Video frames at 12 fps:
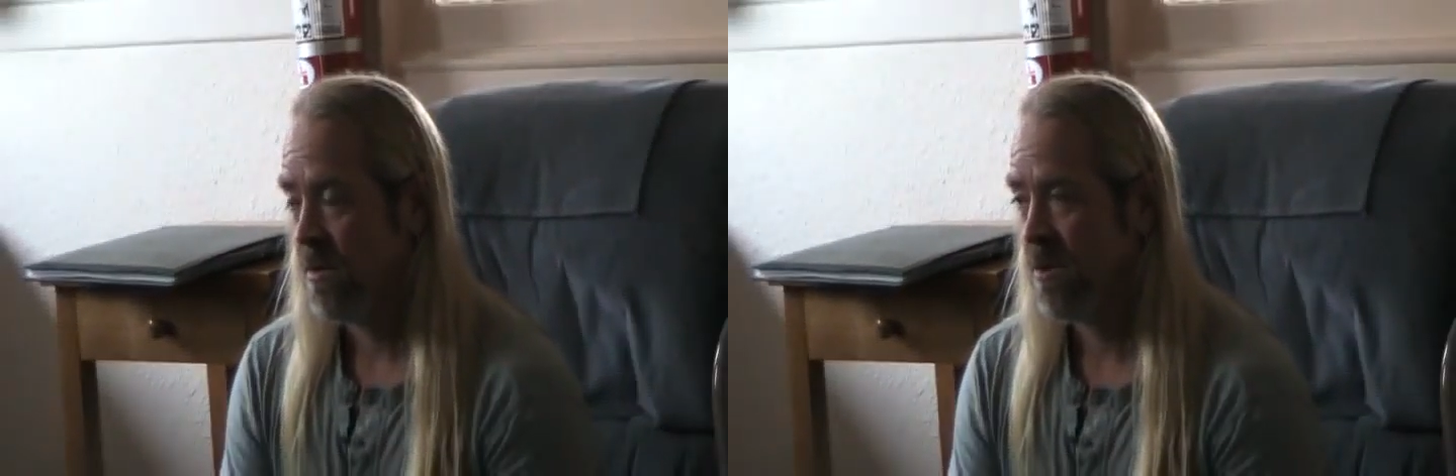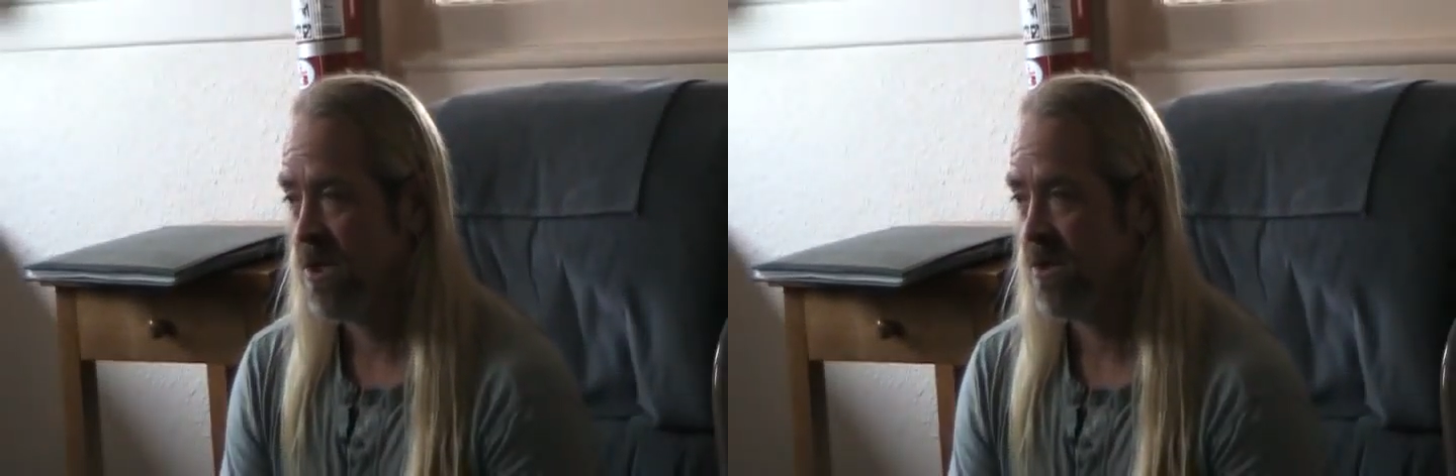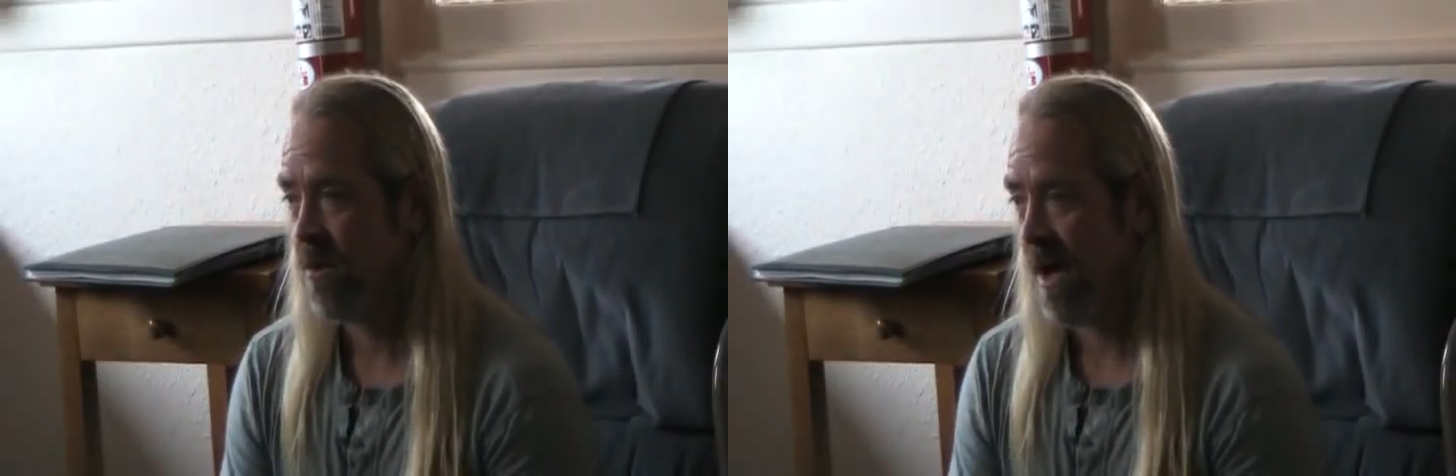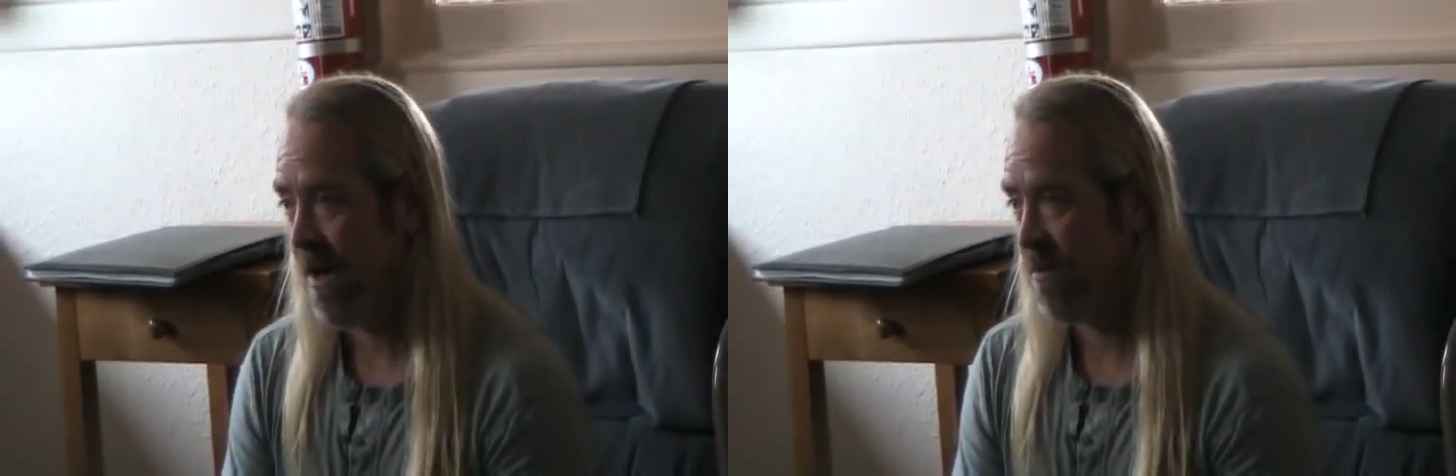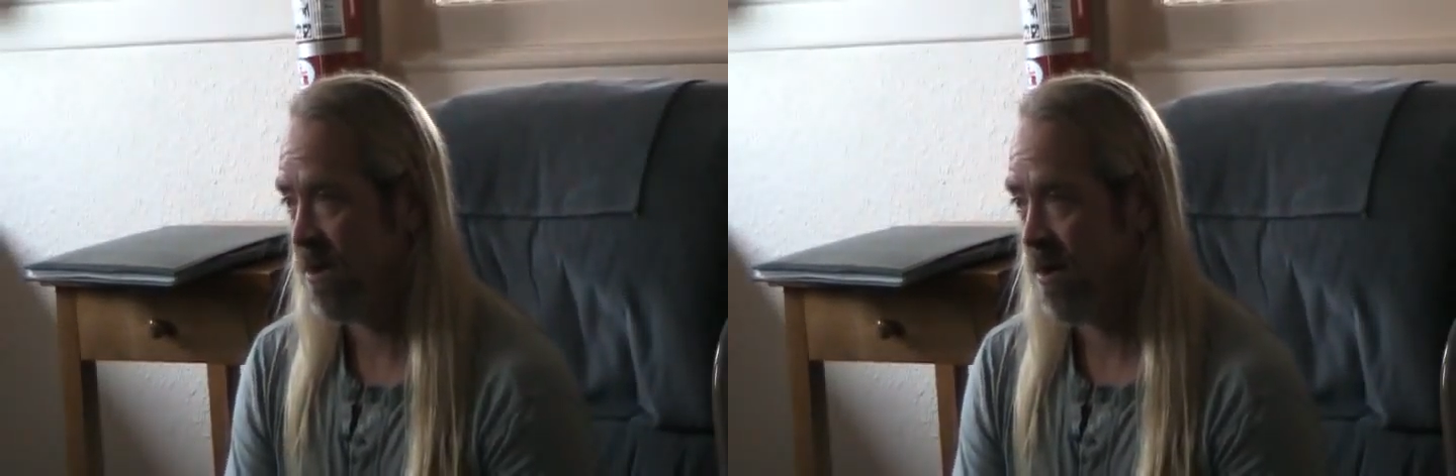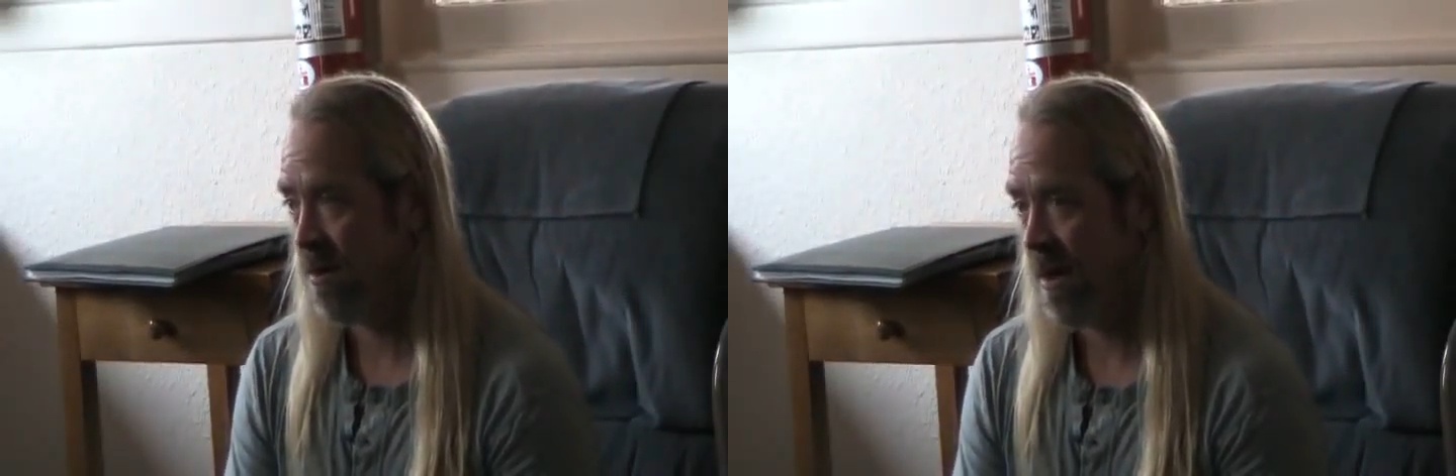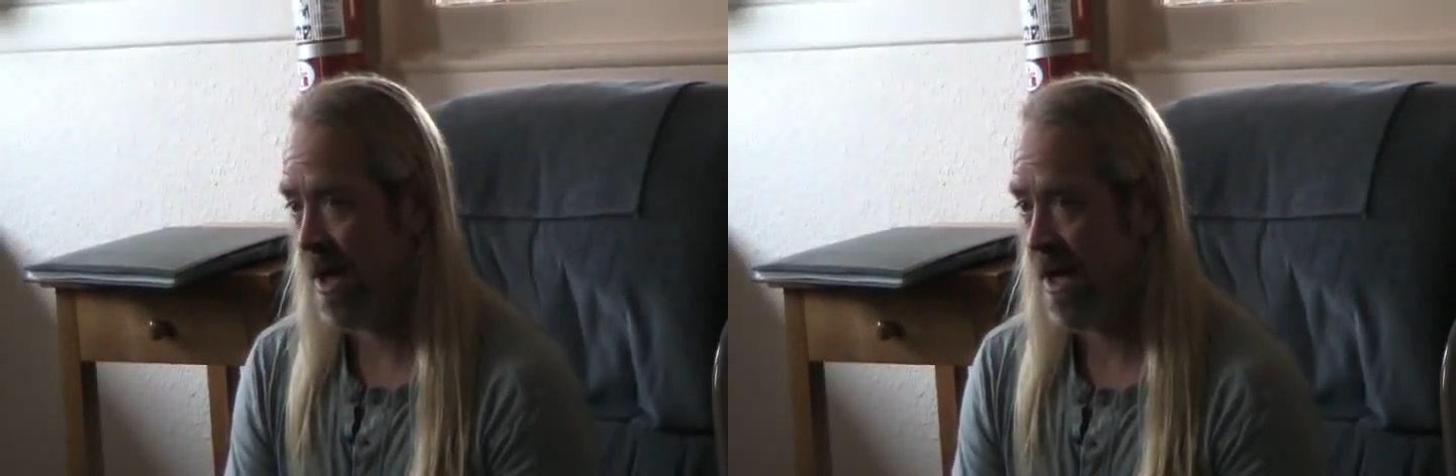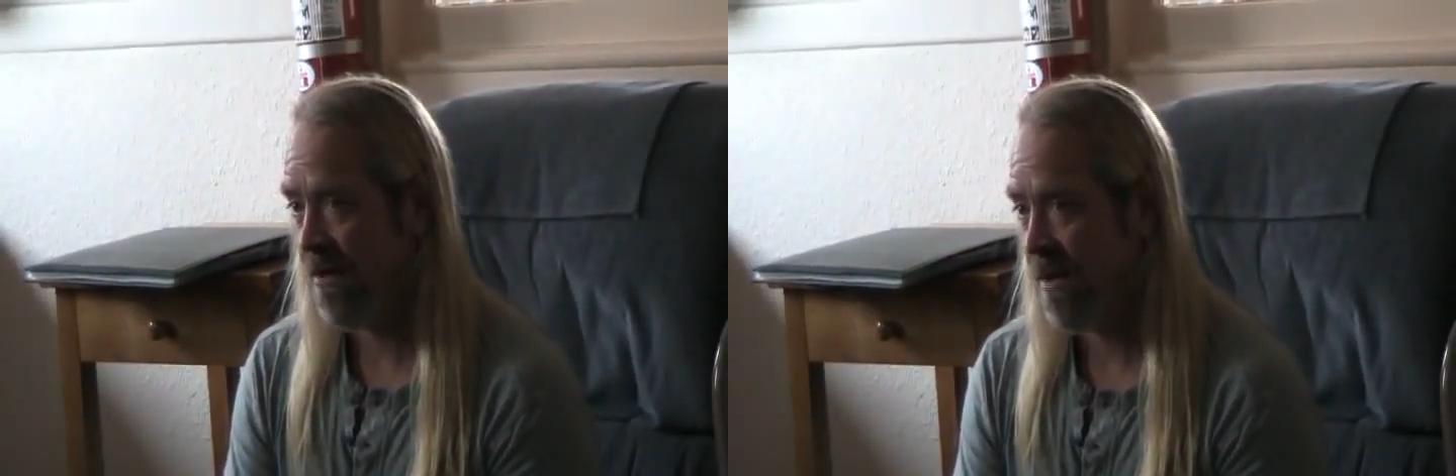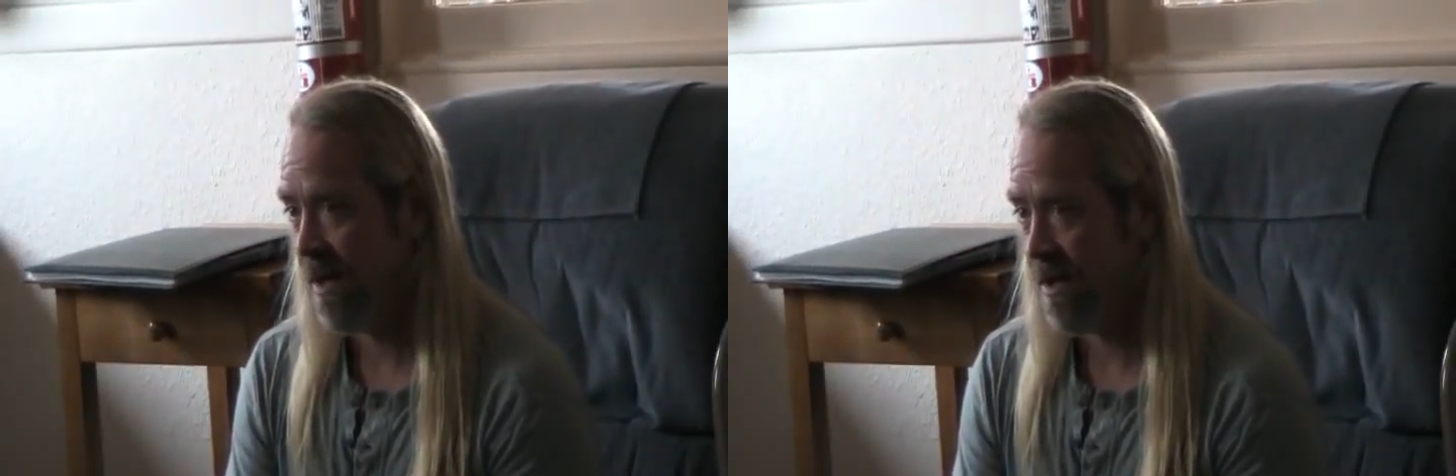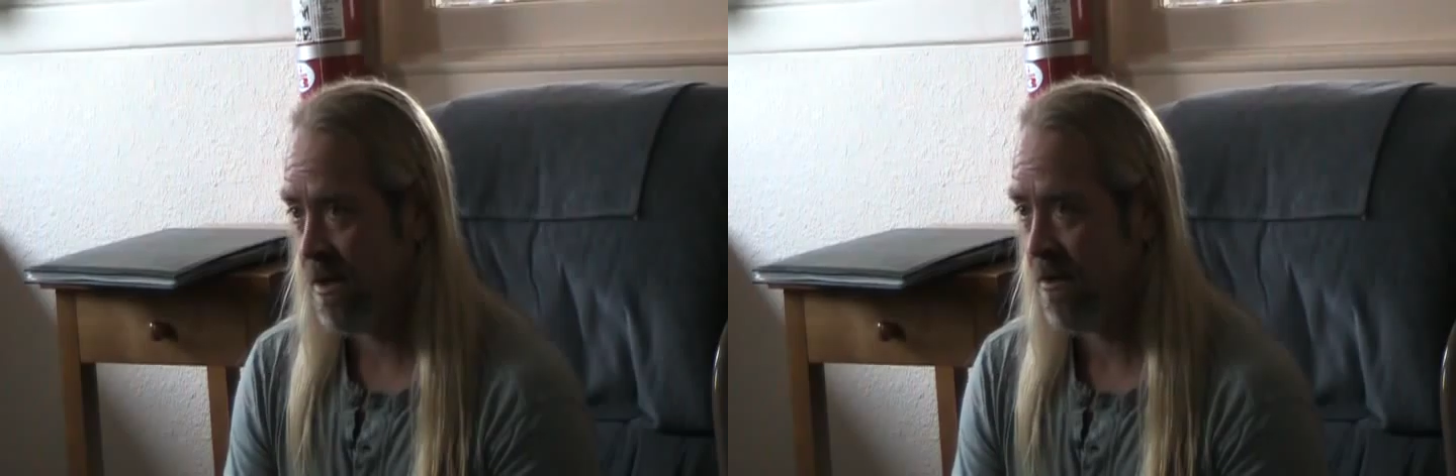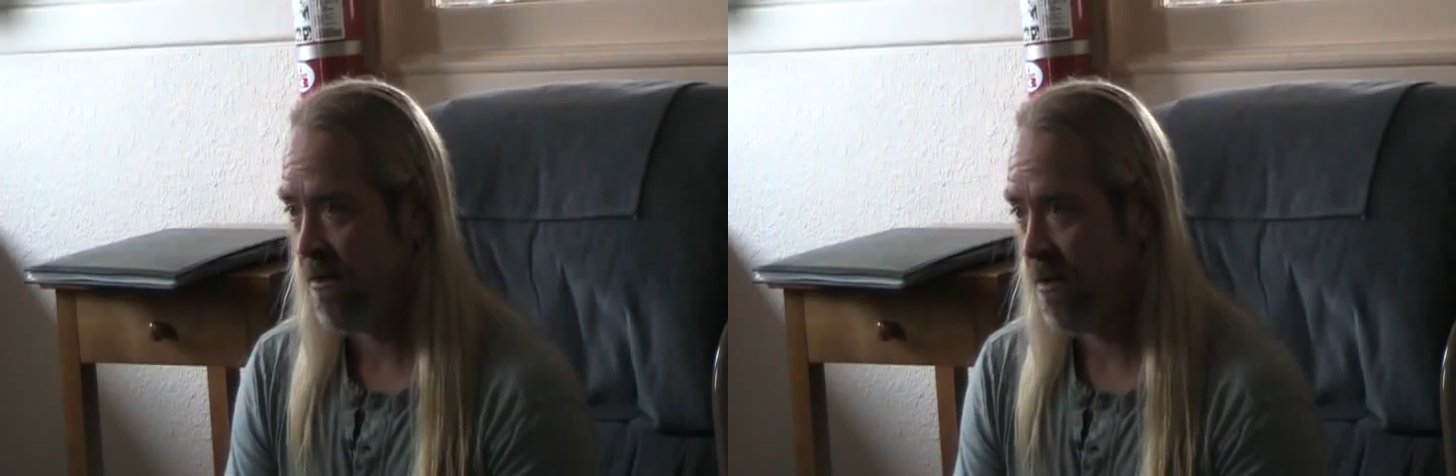Which is why I'm so glad that